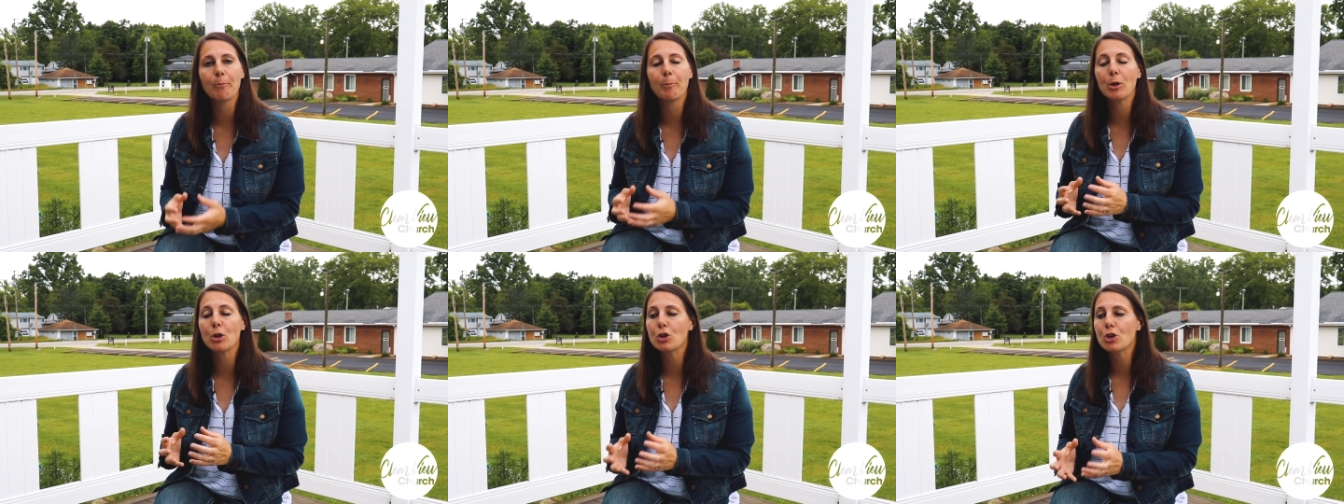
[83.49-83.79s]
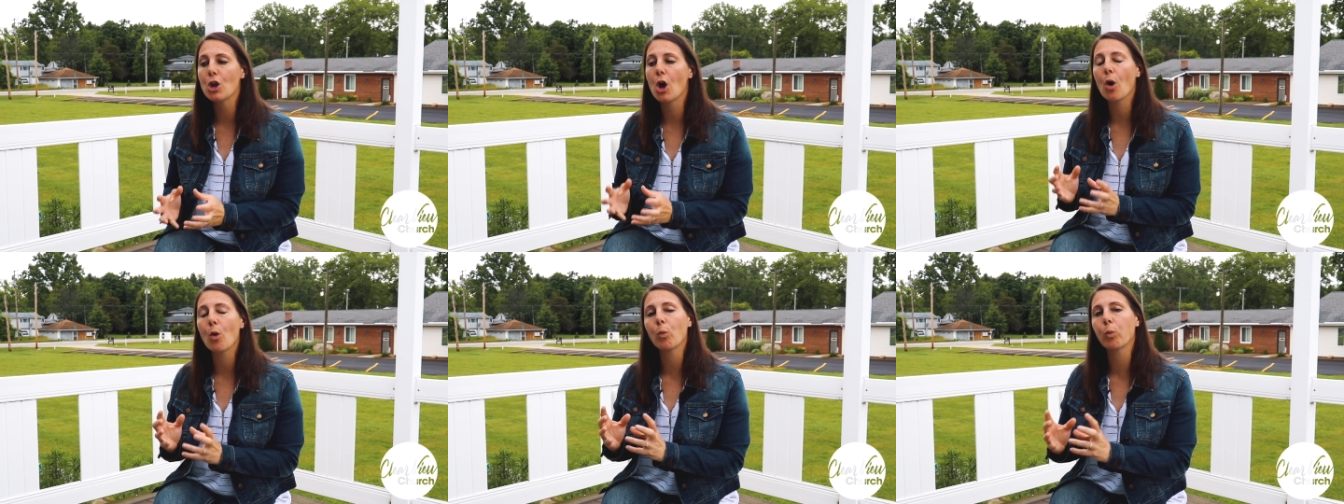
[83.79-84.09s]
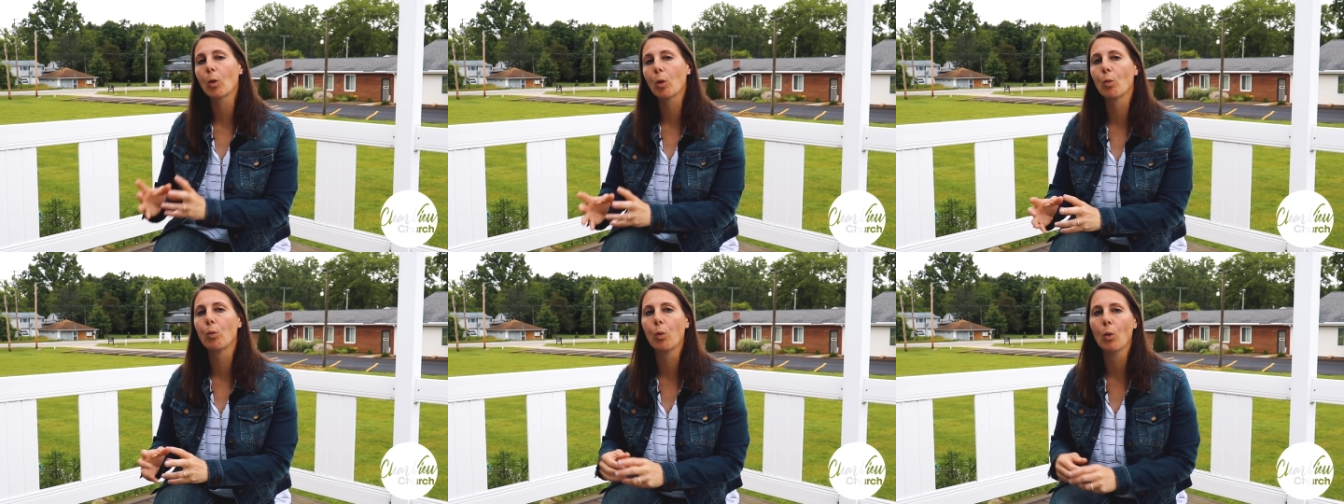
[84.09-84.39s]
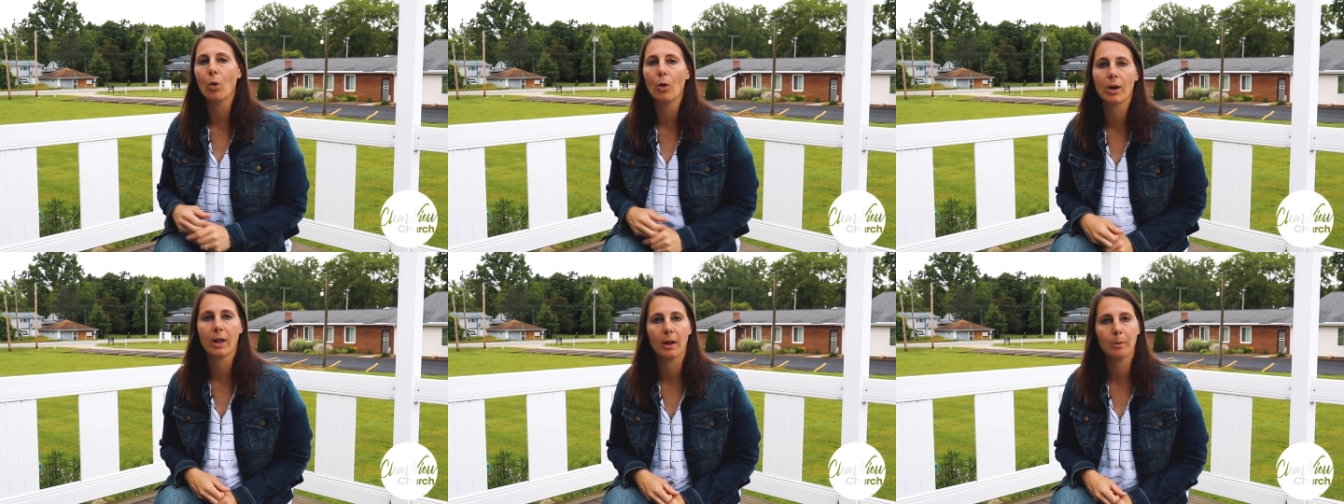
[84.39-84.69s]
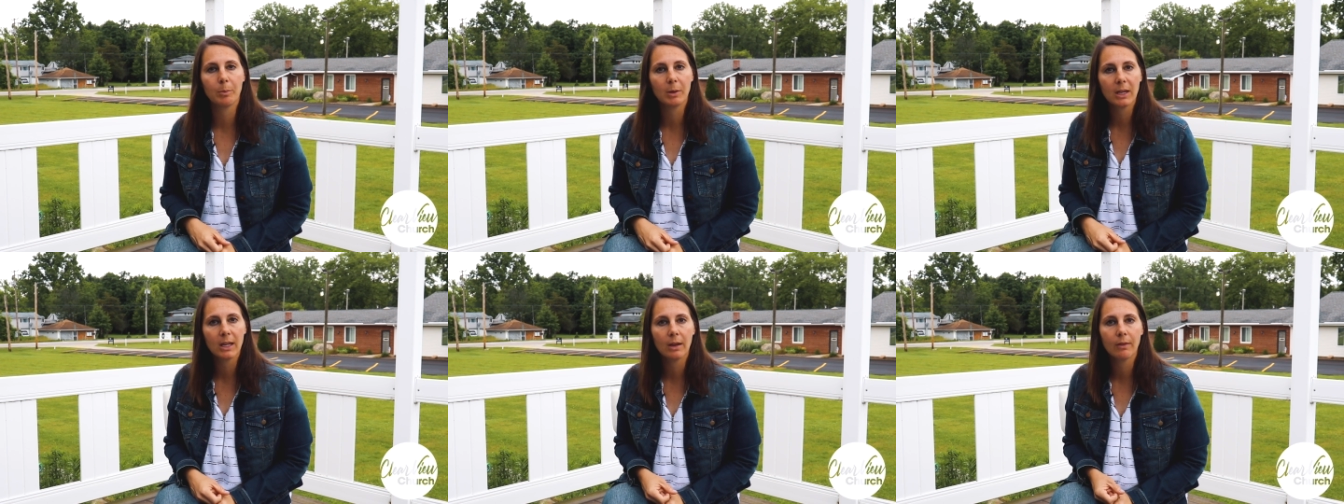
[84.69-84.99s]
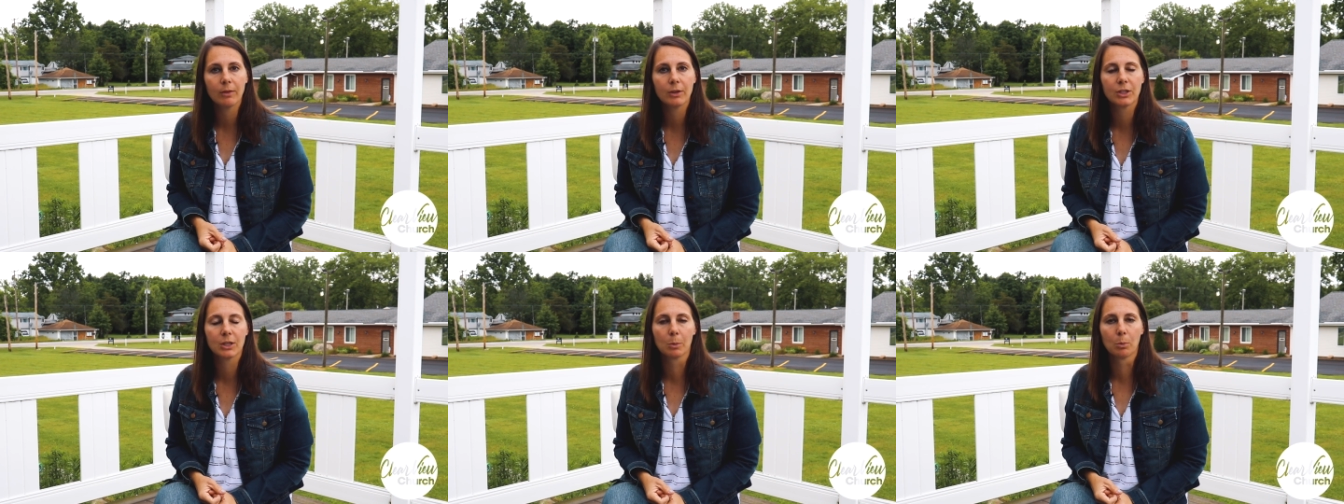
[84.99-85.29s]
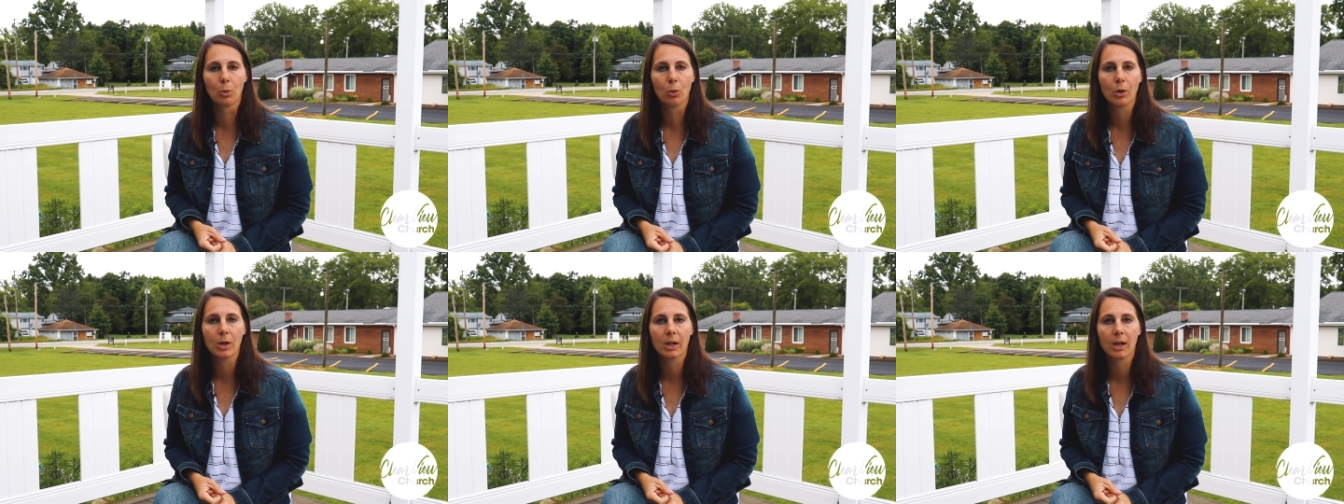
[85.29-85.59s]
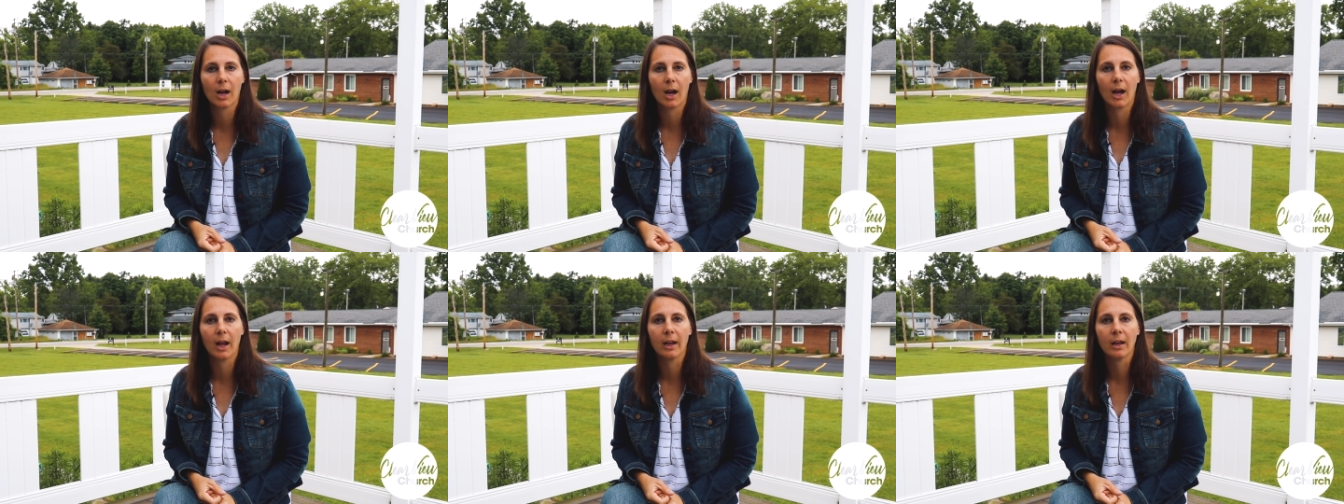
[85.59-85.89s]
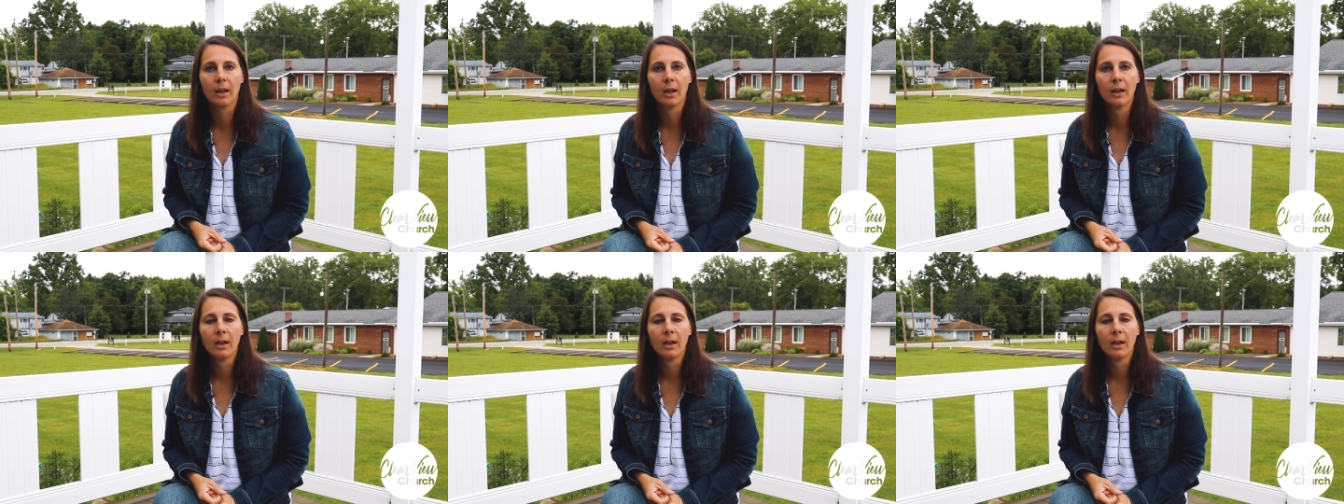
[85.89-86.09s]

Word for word: but no reward had been given to Mordecai.